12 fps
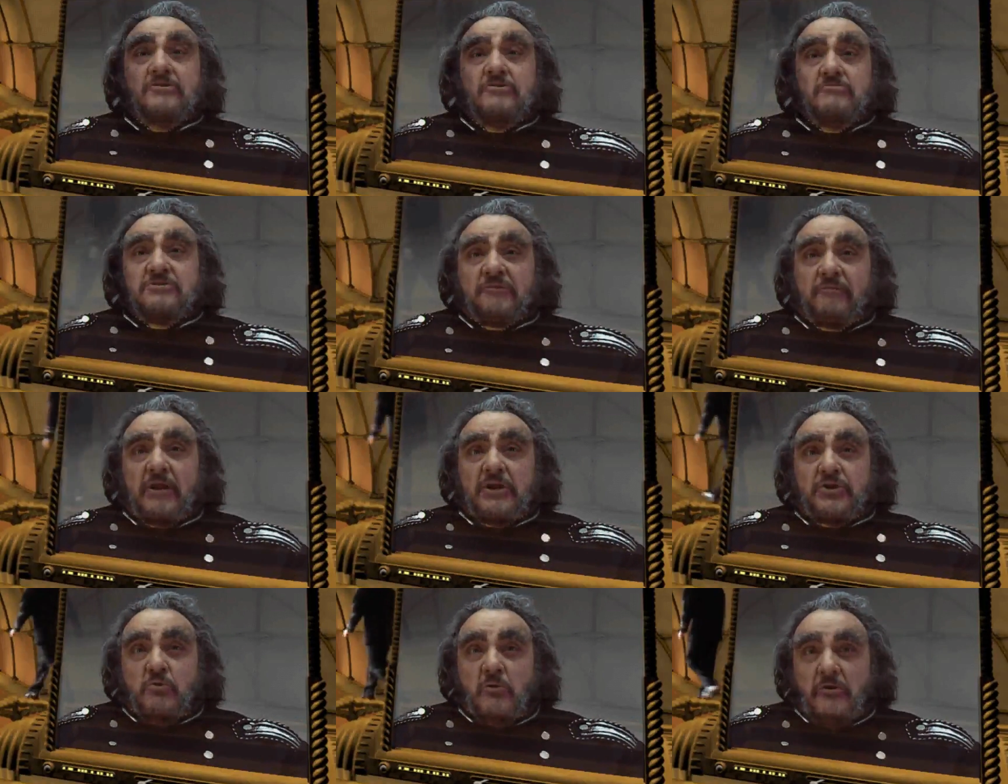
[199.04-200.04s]
Ordos fled
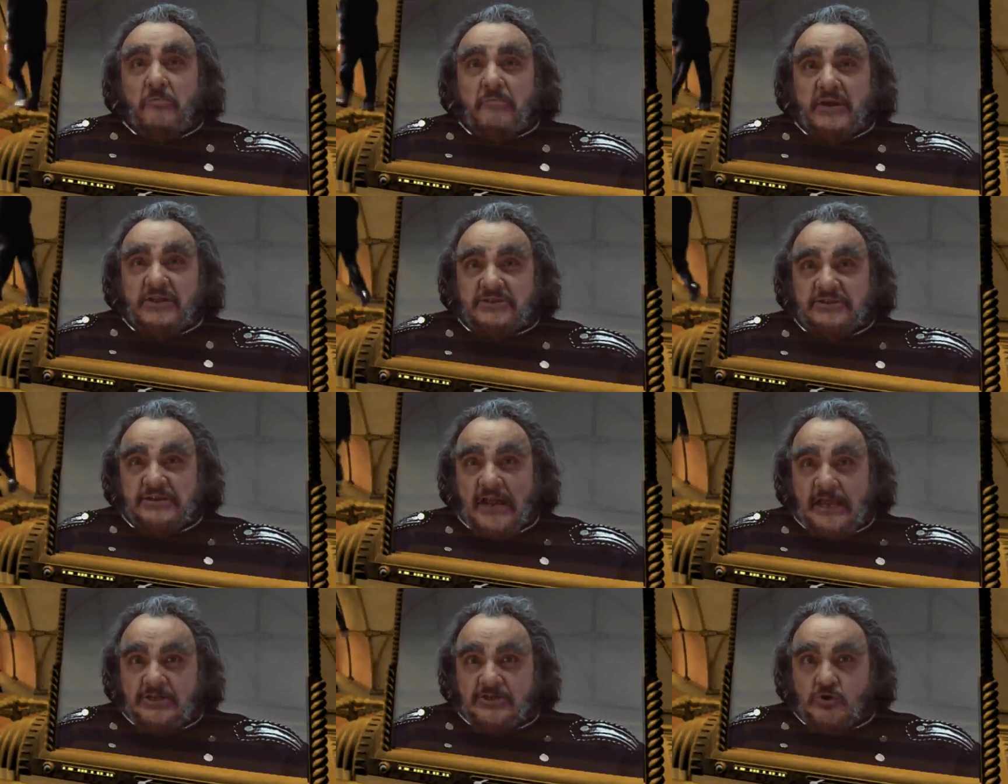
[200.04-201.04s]
Tuono Basin
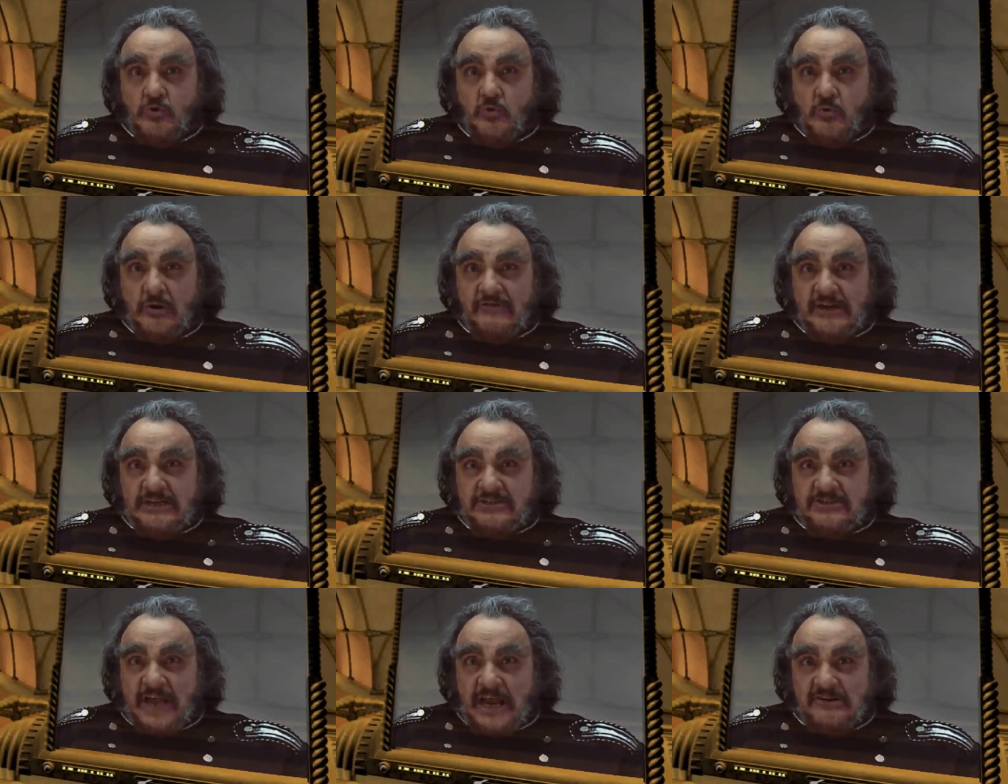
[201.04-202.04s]
like a school of little
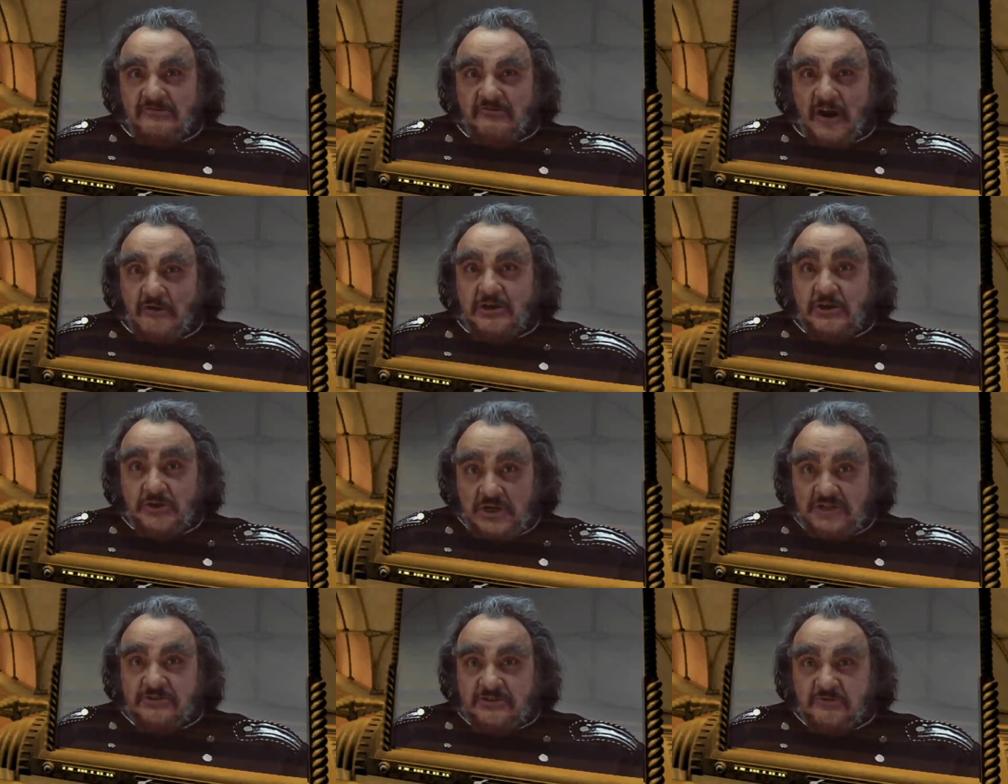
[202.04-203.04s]
sand trout,
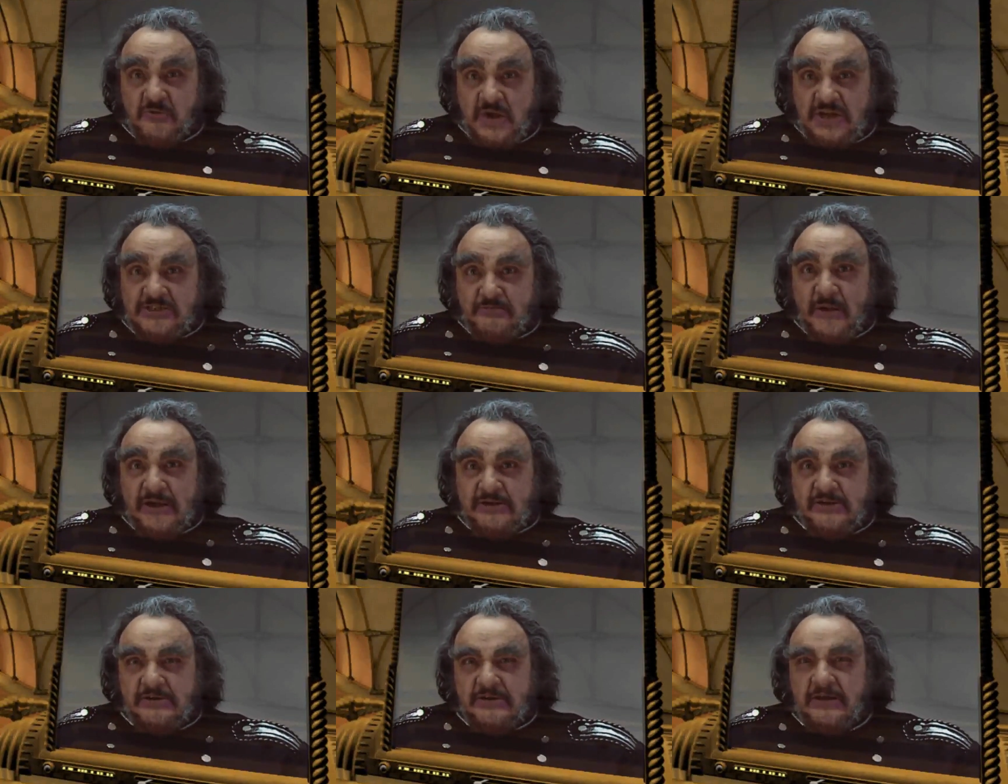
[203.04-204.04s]
just as we
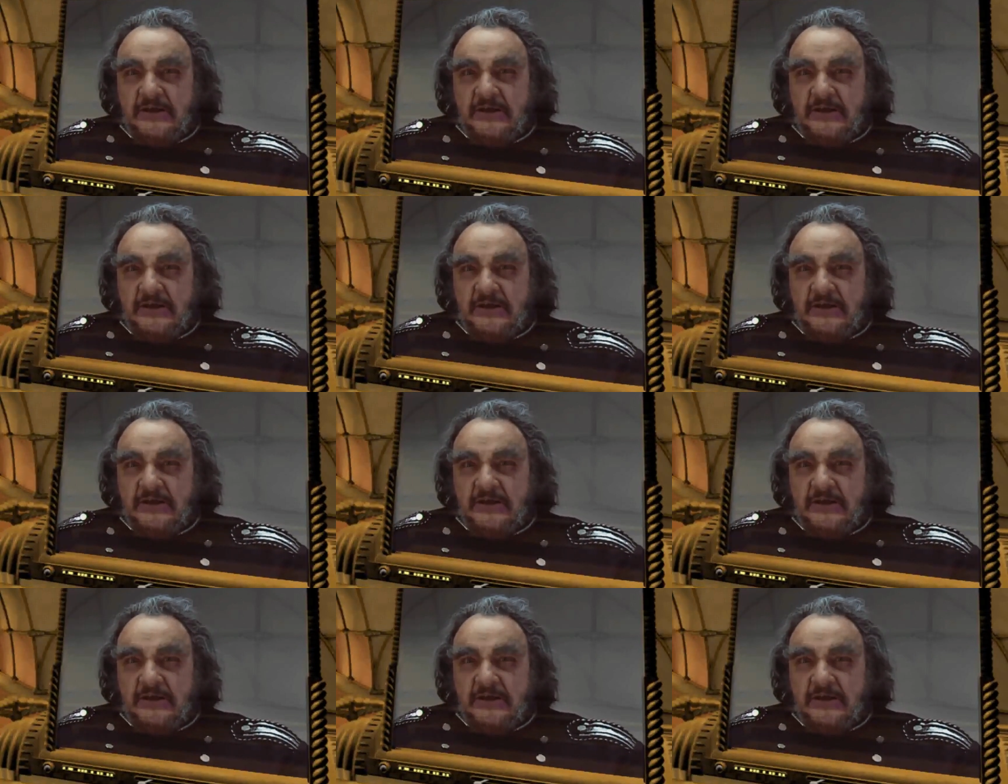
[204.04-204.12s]
expected.